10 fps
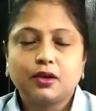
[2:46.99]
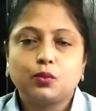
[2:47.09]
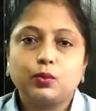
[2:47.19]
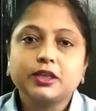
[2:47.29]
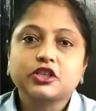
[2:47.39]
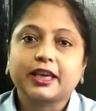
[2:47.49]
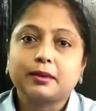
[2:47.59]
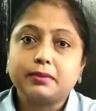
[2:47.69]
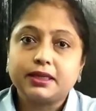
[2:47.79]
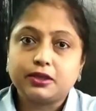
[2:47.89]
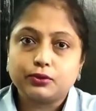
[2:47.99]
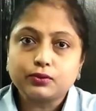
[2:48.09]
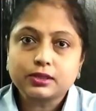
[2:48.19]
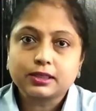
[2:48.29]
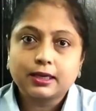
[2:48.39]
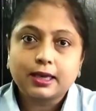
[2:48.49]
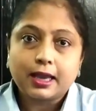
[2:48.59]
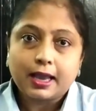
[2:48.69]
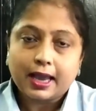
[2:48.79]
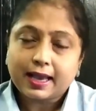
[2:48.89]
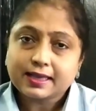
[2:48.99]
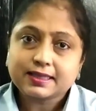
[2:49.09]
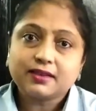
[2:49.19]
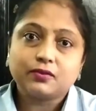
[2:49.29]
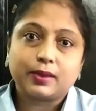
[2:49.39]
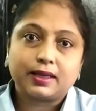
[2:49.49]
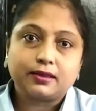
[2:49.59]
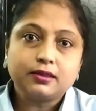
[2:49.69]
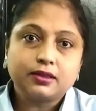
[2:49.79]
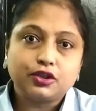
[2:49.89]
which can be used as and when